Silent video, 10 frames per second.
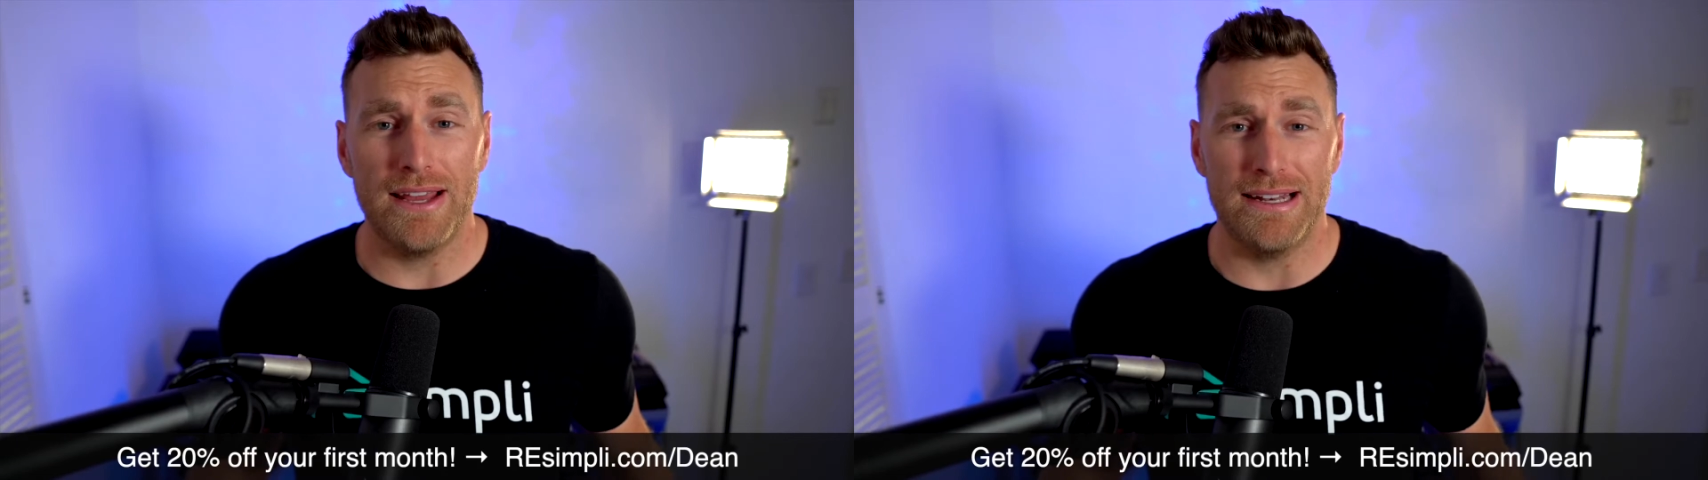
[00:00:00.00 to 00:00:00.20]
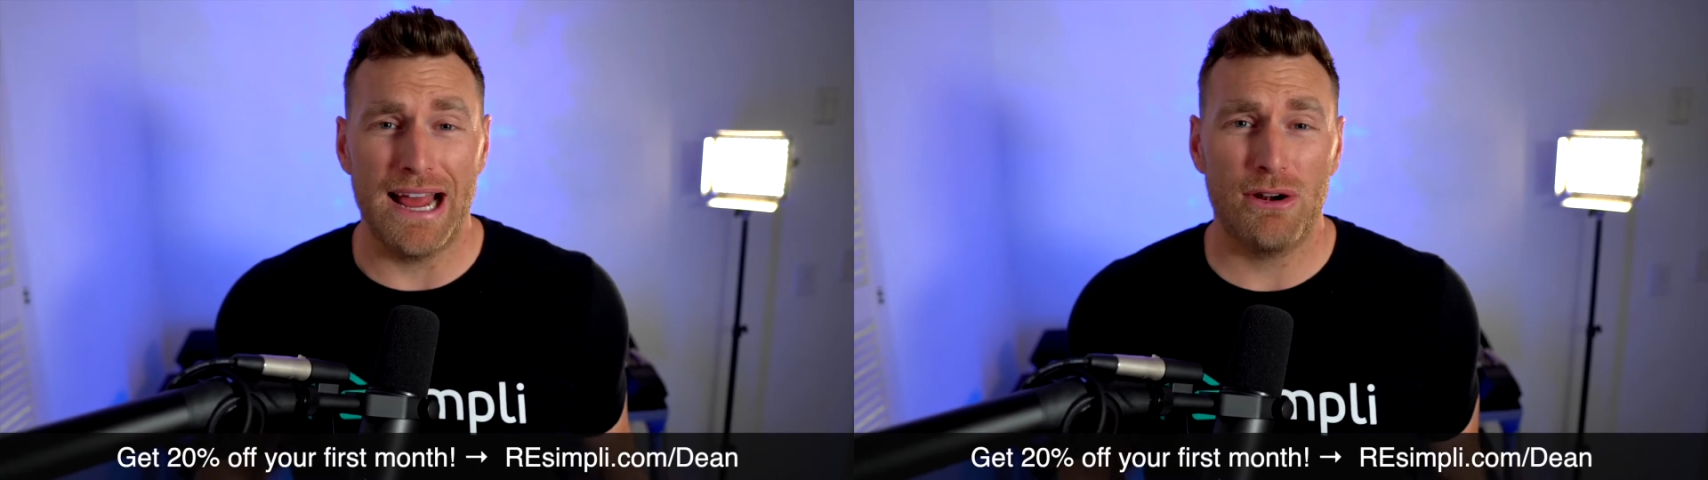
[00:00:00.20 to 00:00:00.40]

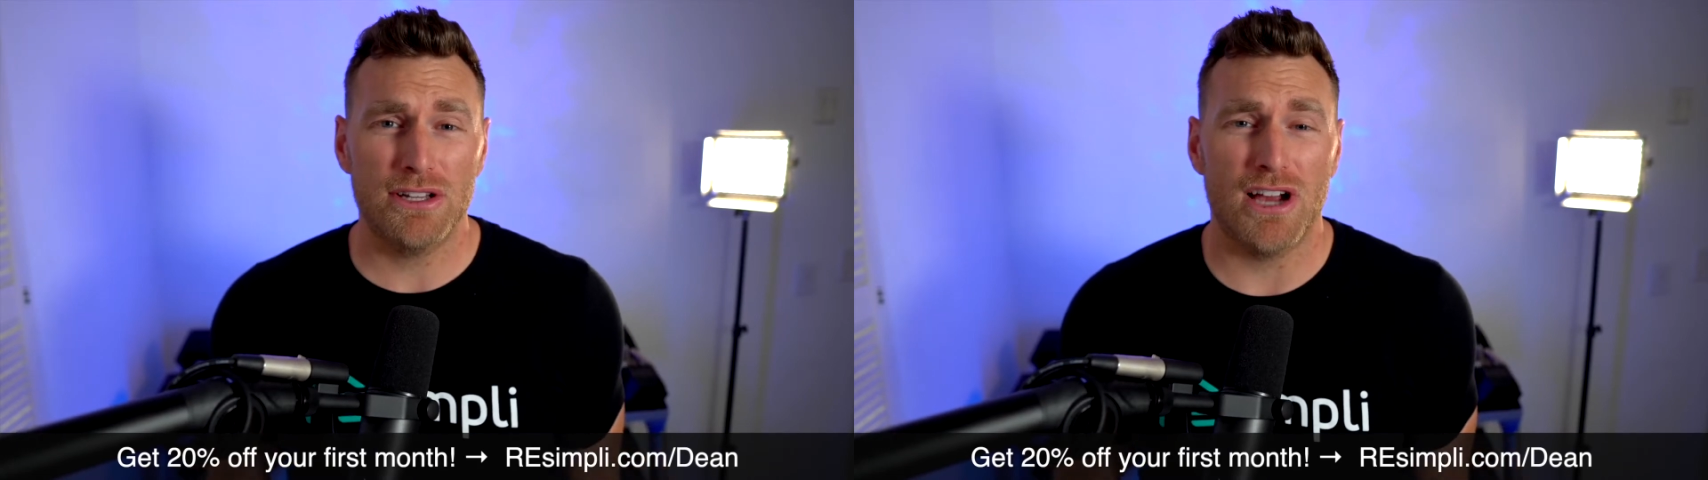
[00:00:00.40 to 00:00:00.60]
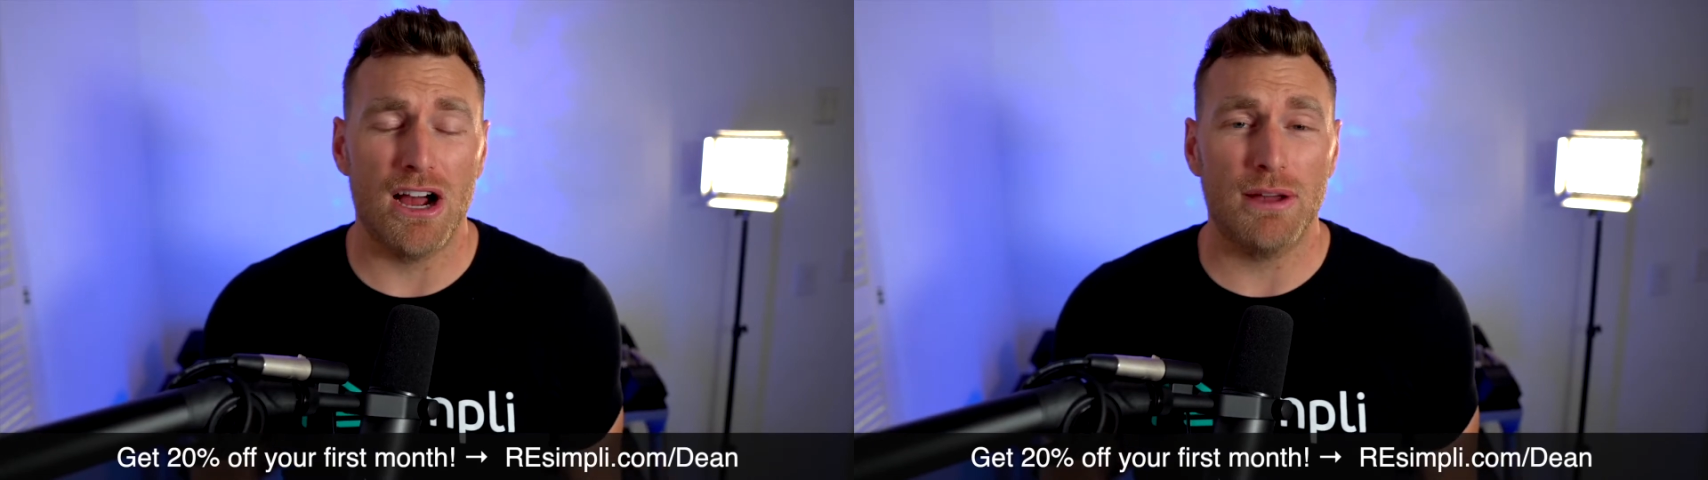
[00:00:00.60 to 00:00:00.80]
now to
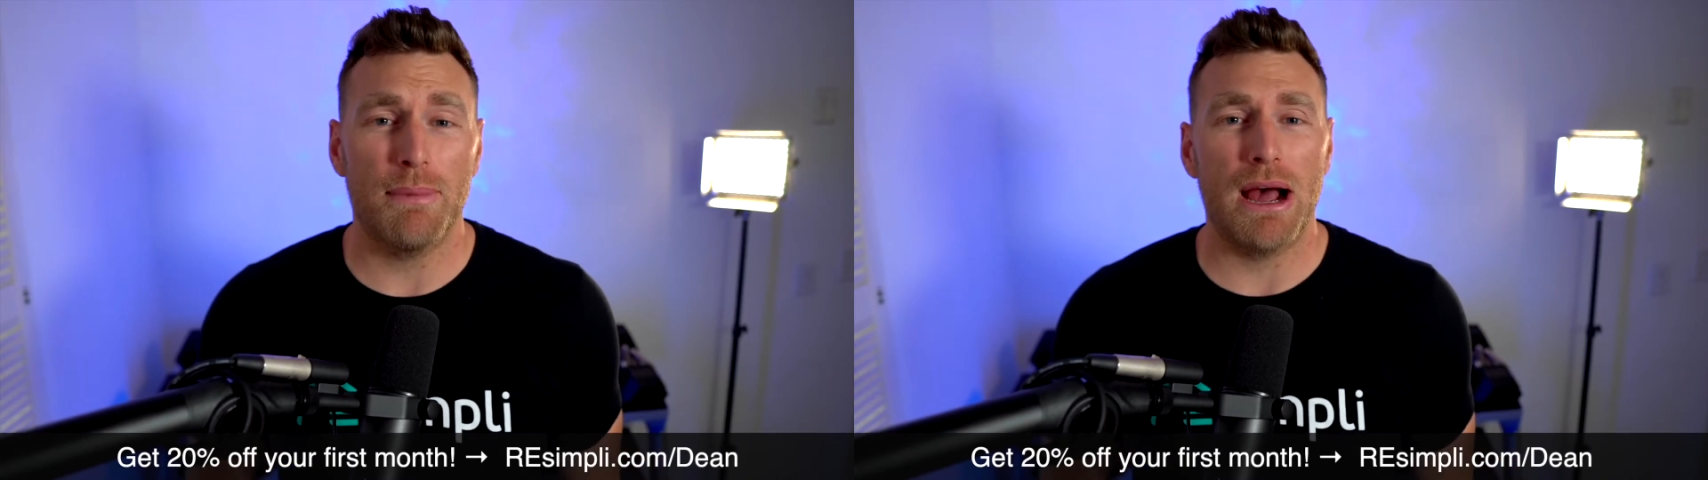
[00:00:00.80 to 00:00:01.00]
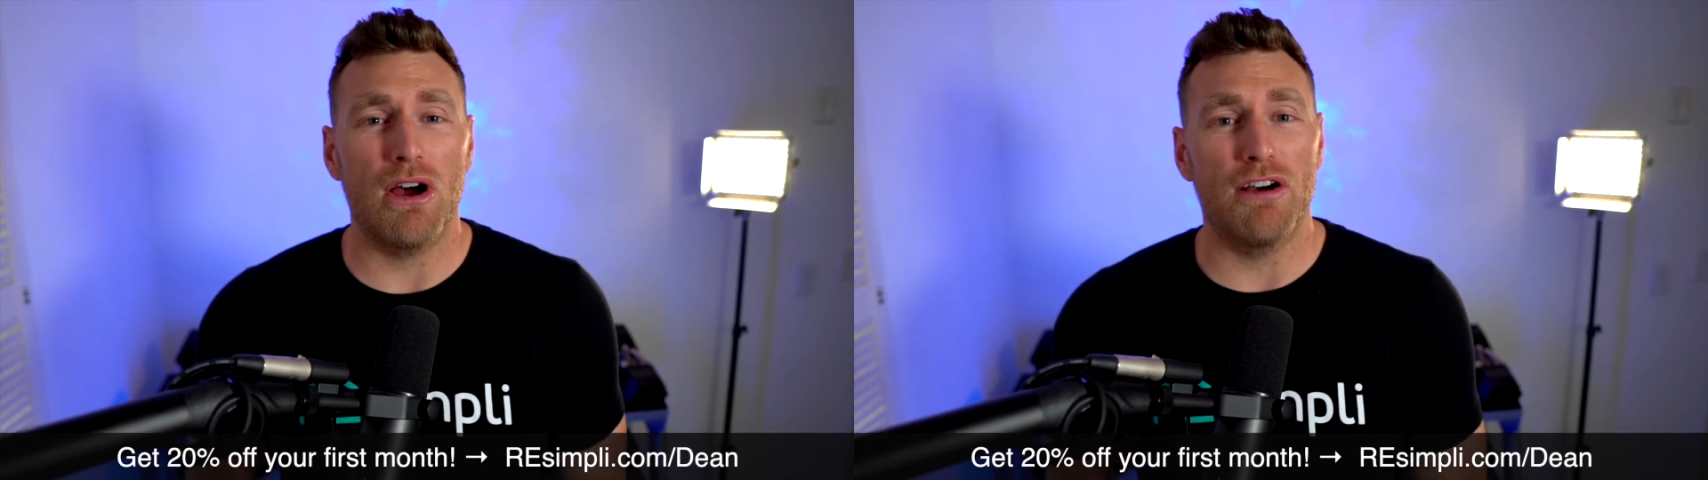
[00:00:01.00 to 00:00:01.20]
talk
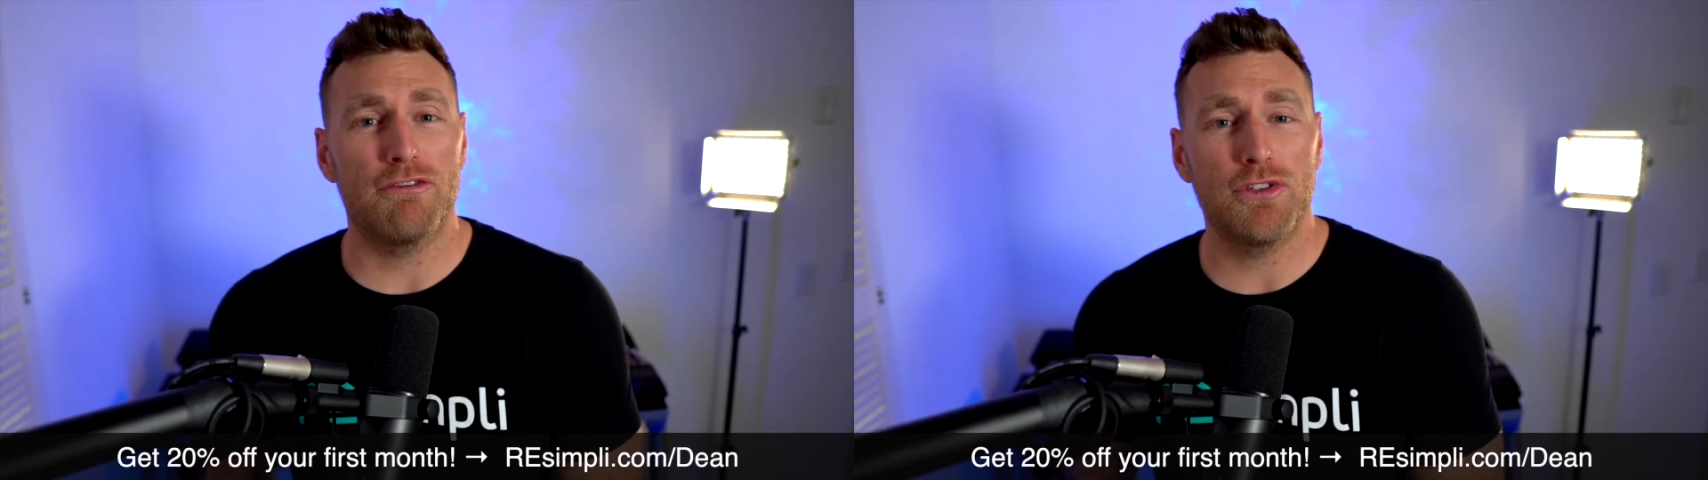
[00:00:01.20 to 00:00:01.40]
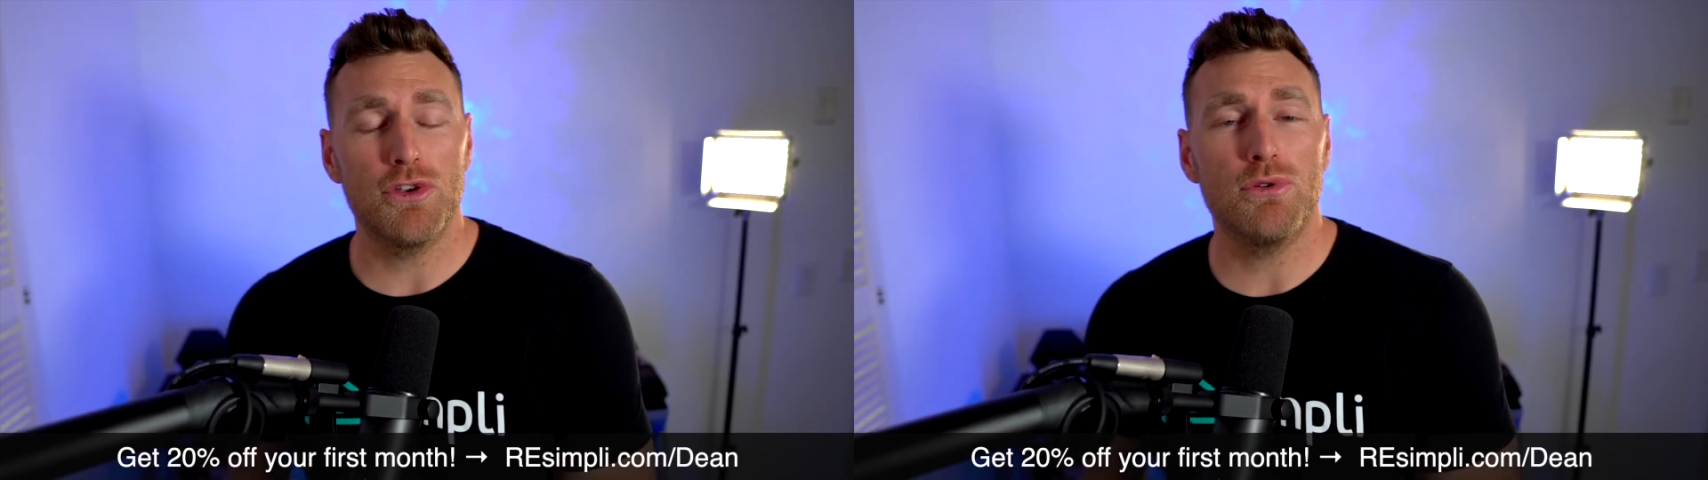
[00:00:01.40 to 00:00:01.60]
about a
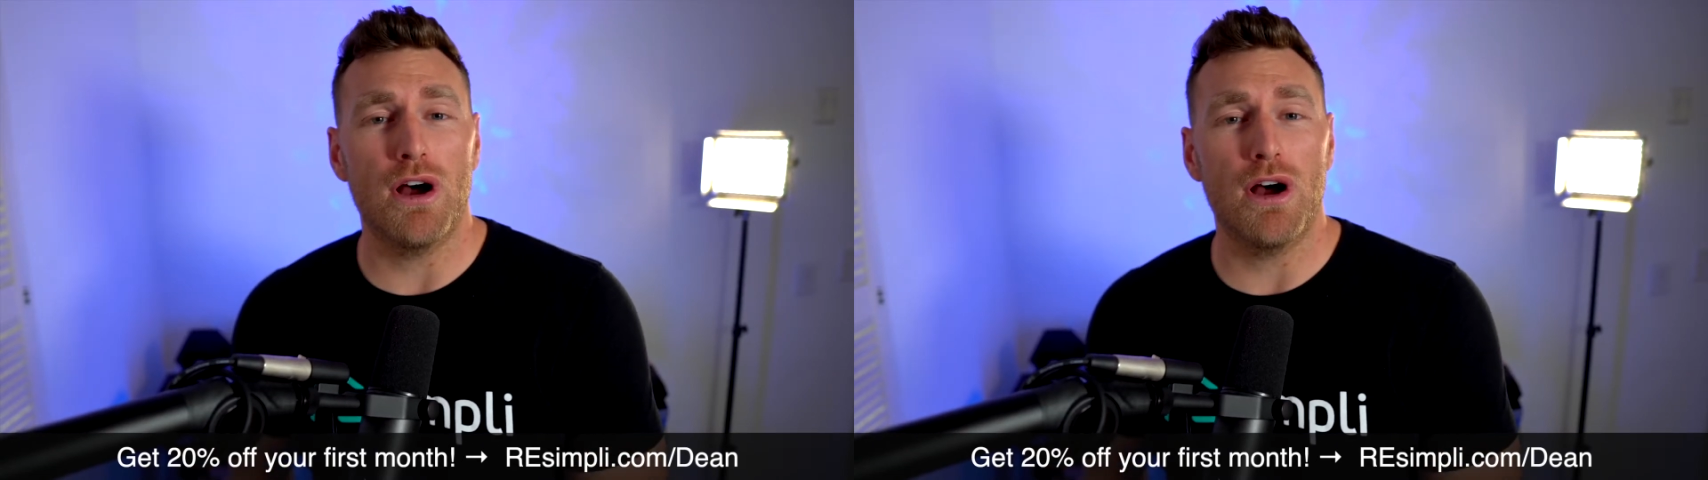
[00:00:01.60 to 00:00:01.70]
few